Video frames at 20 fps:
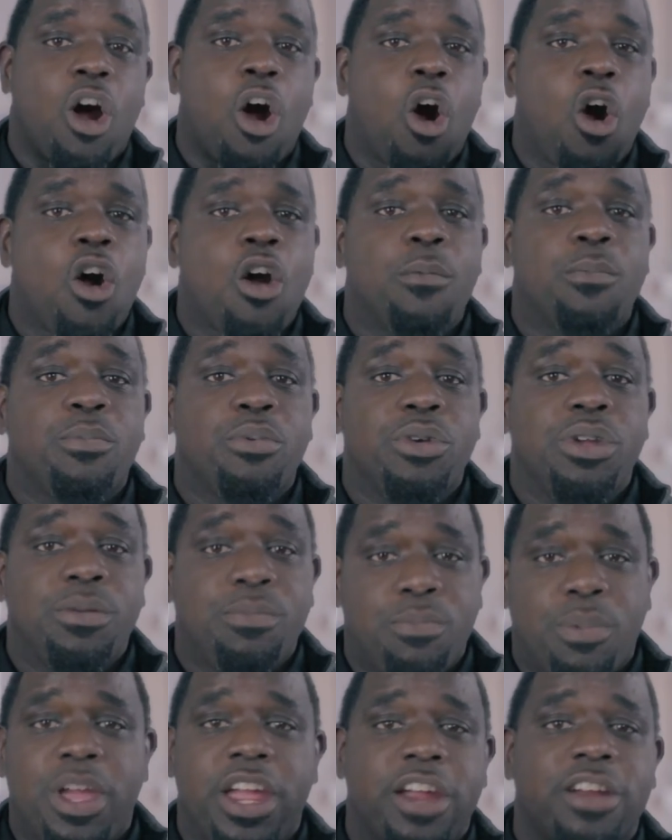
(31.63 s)
are
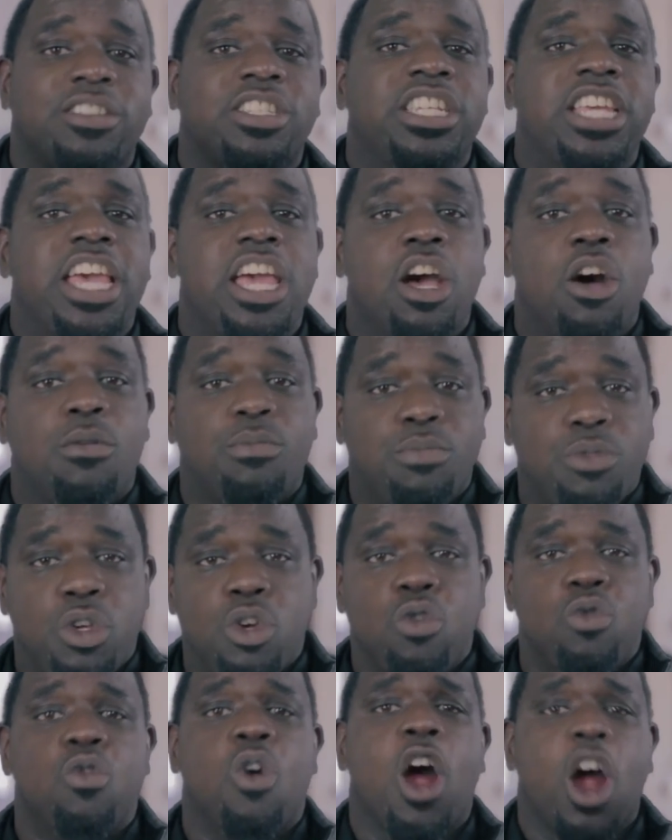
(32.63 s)
prepared to help
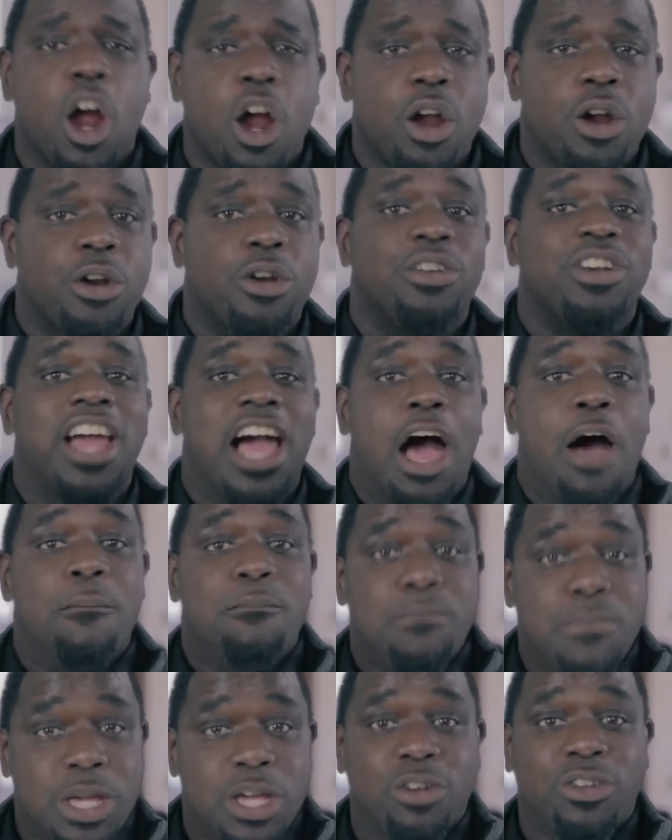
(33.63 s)
you earn
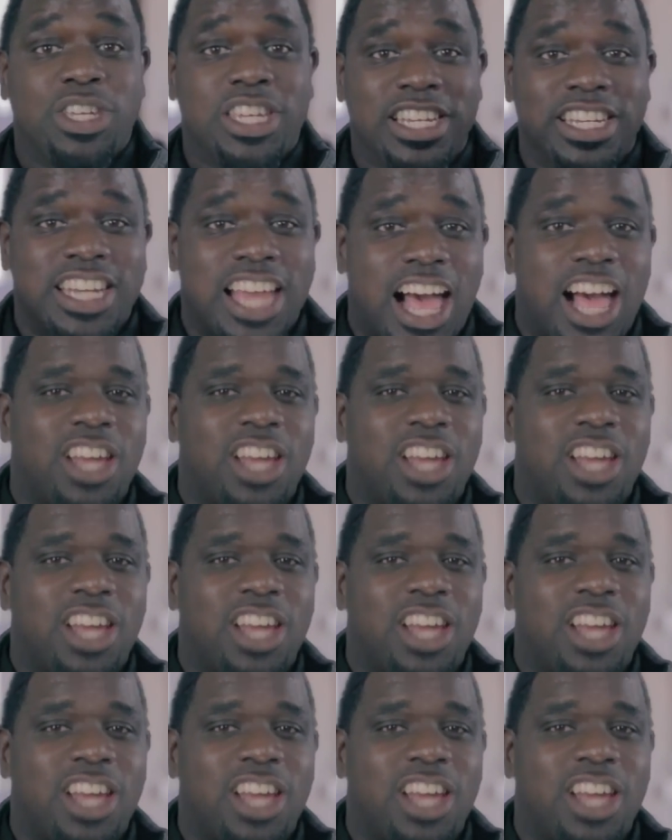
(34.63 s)
$1 million